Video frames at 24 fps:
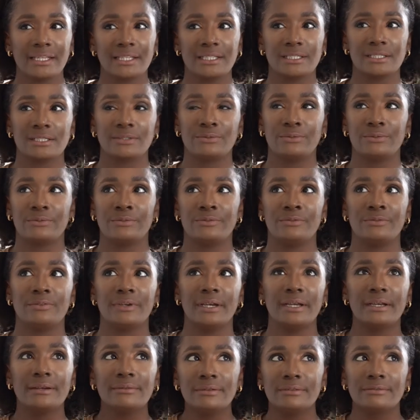is
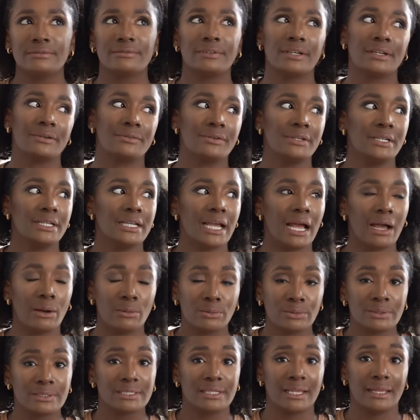very, very, I
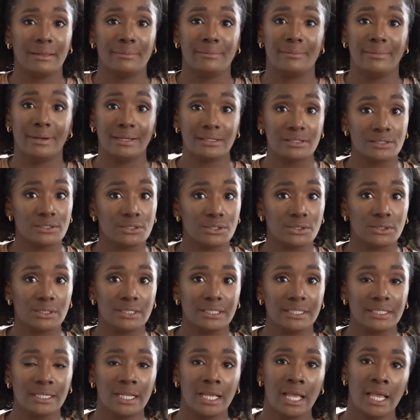would say,
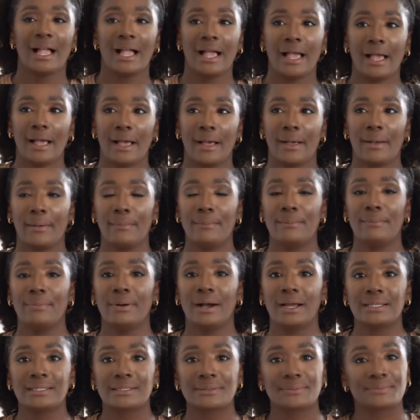masculine,
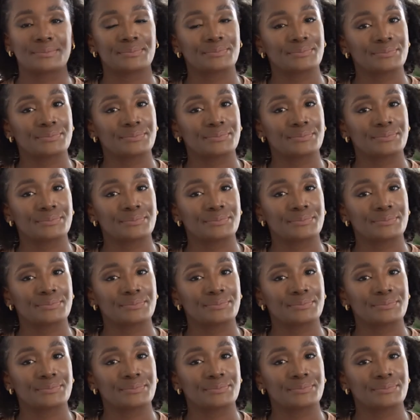but